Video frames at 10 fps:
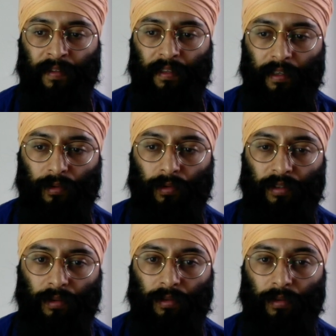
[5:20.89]
and
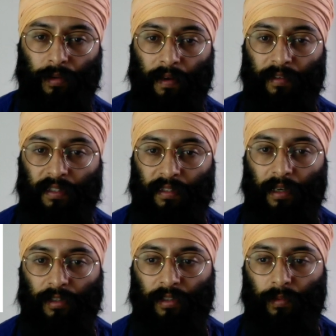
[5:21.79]
also to have a
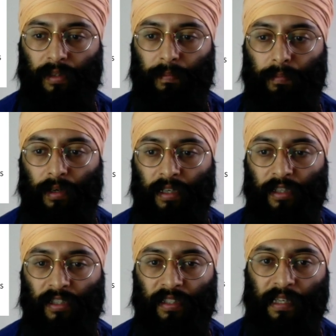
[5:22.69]
discussion with the
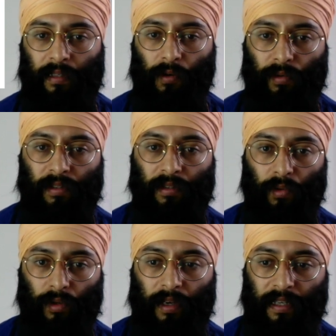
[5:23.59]
British Sikh Doctors'
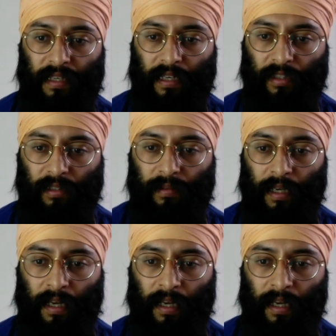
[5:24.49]
Organization.